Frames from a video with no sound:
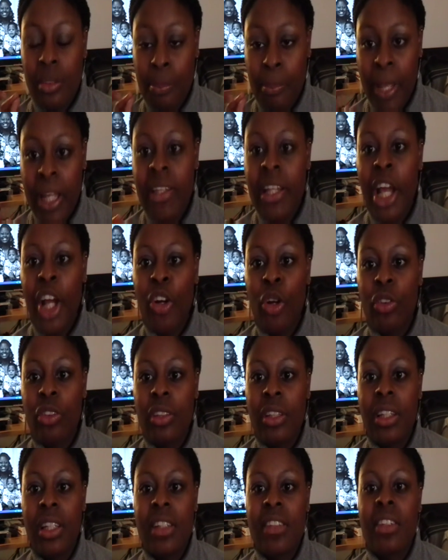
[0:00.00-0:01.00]
Make that
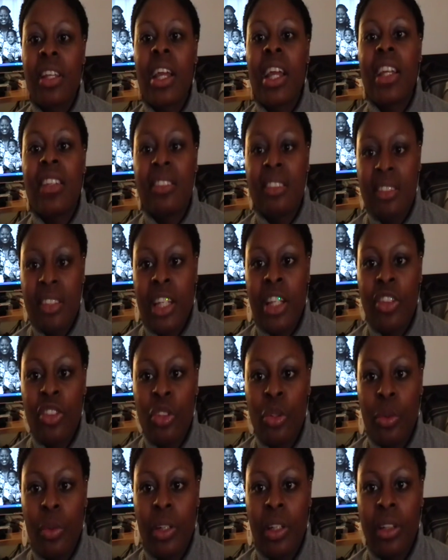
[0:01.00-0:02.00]
grocery list and stick
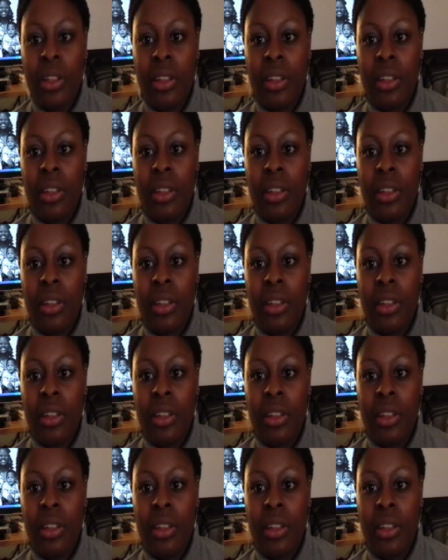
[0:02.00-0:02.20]
to it.